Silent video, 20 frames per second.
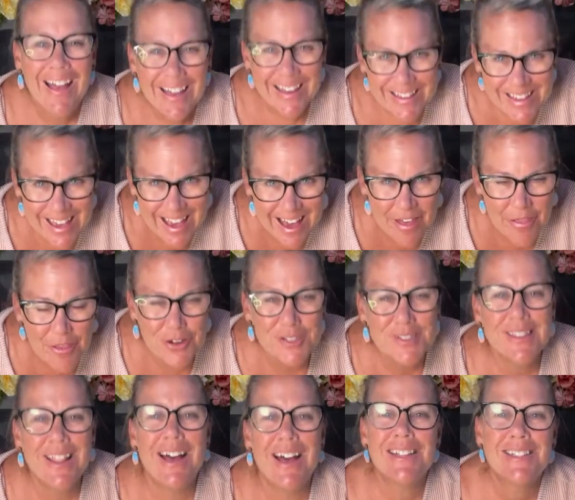Yeah, there's
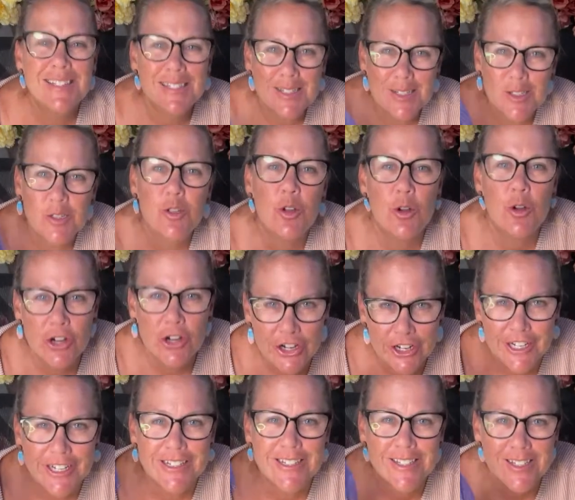lots of
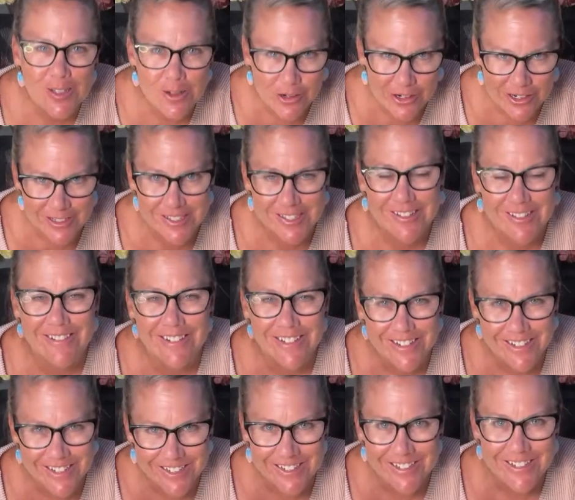snoring and snorts going
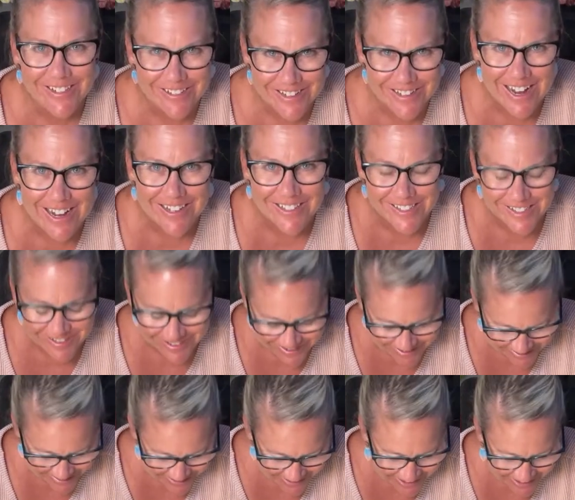on in your
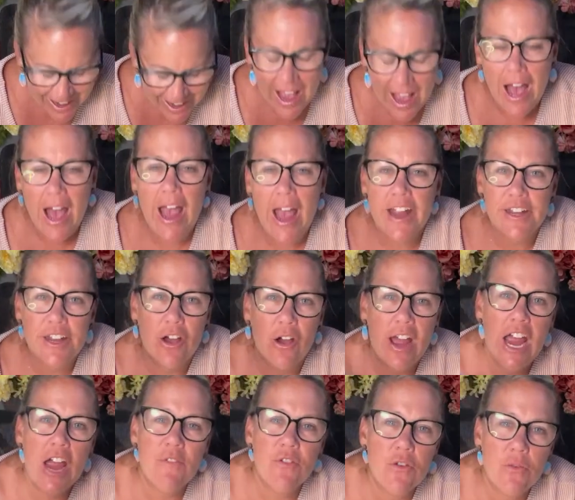household. I know
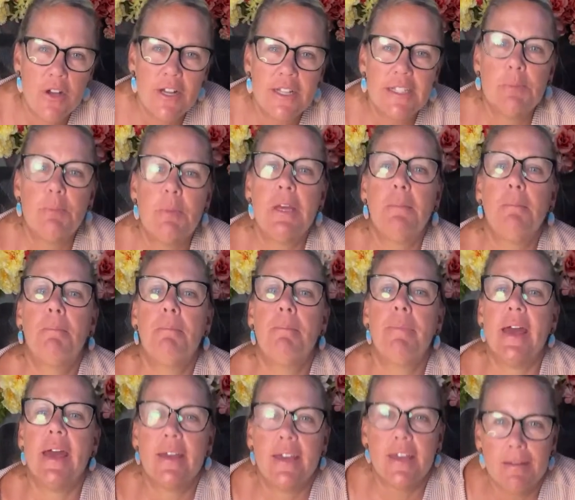everyone's been
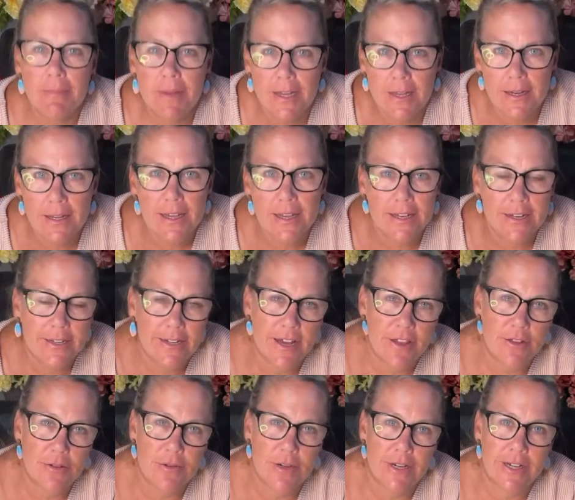begging me to get
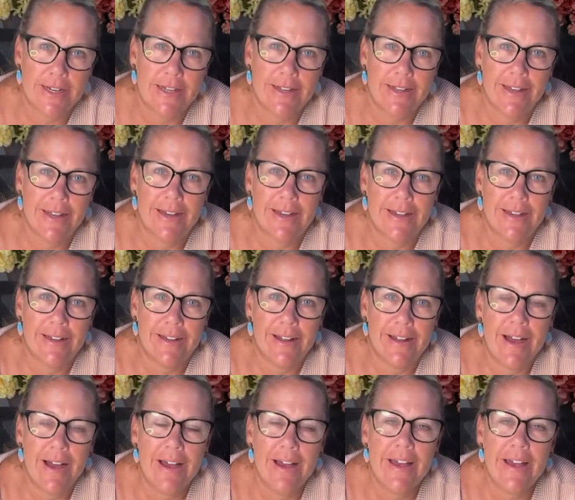another one, and
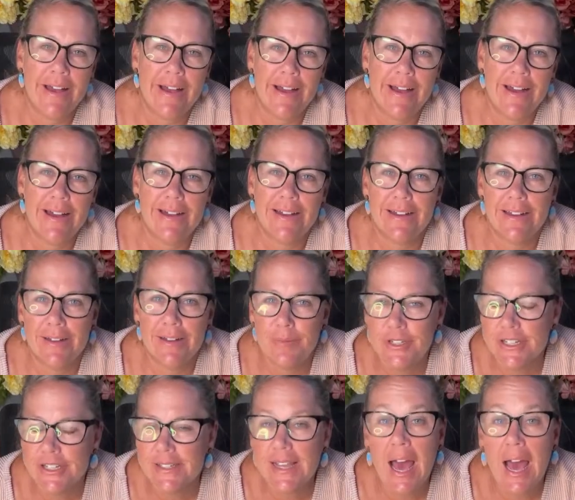I
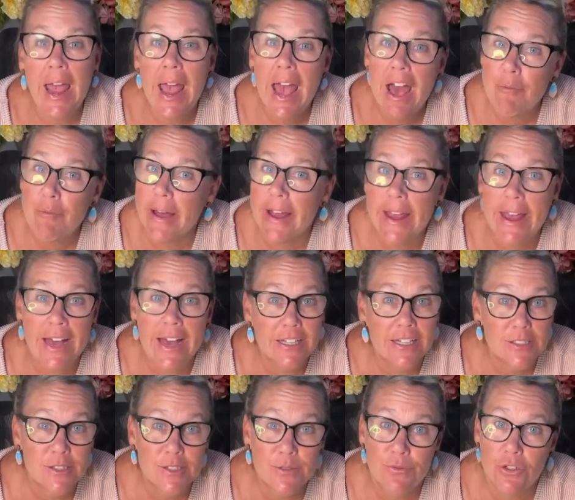have my
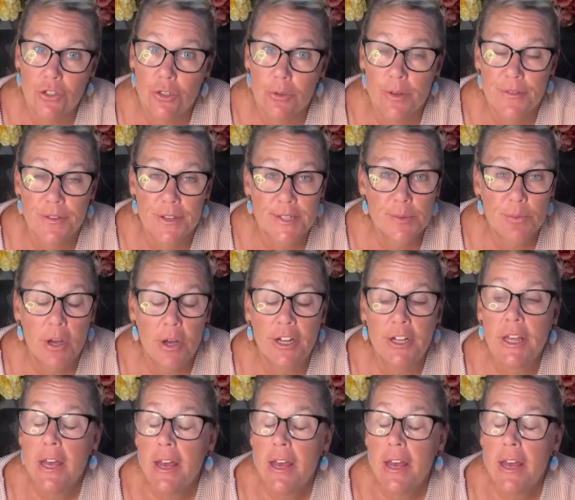hands full with this one.